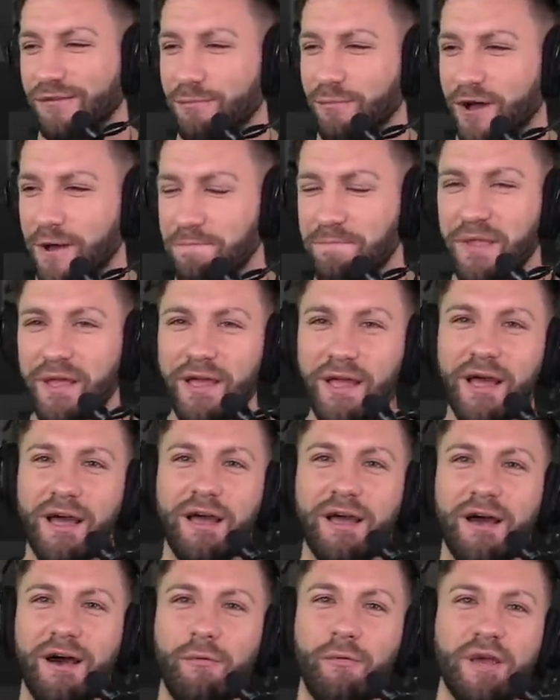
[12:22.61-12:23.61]
But
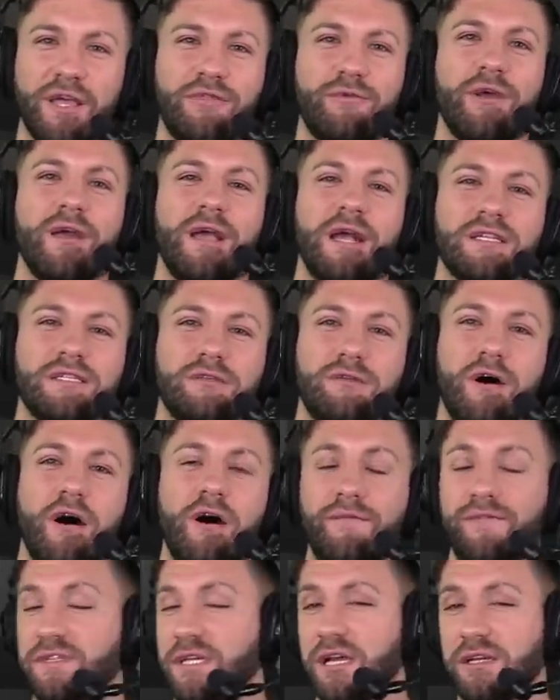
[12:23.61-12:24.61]
uh, week three against the
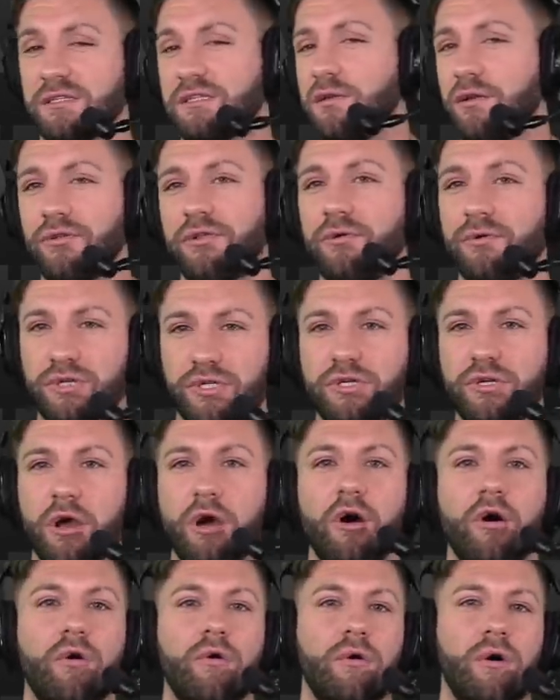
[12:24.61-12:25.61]
Dolphins. I'll still do a
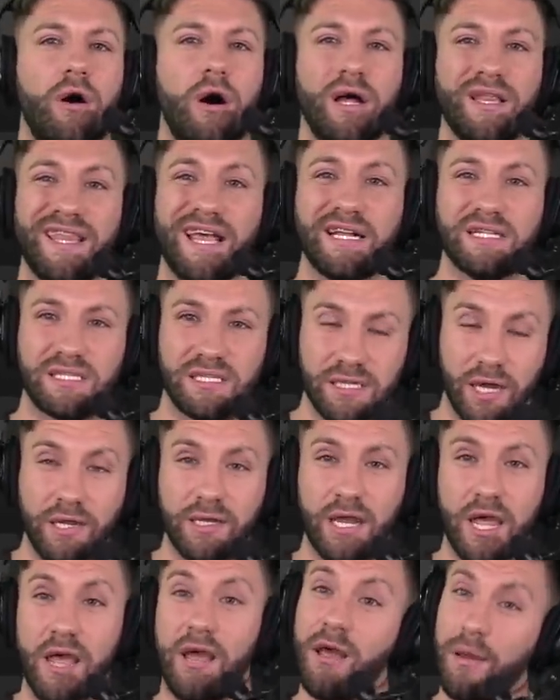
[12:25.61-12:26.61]
show on that
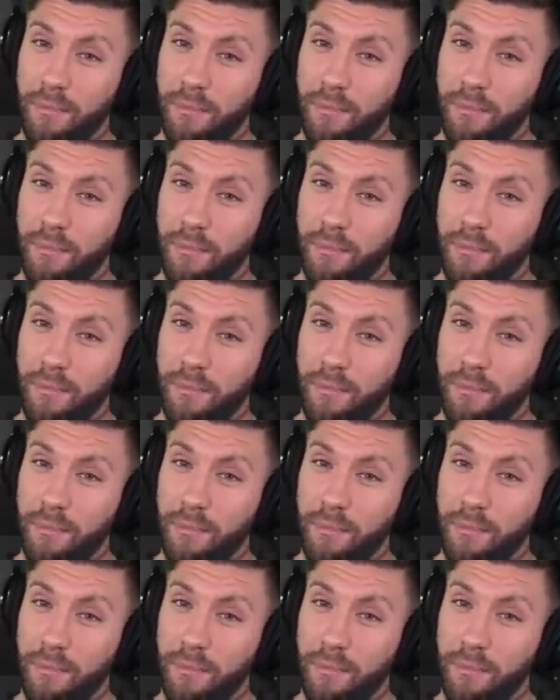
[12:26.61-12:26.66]
Sunday.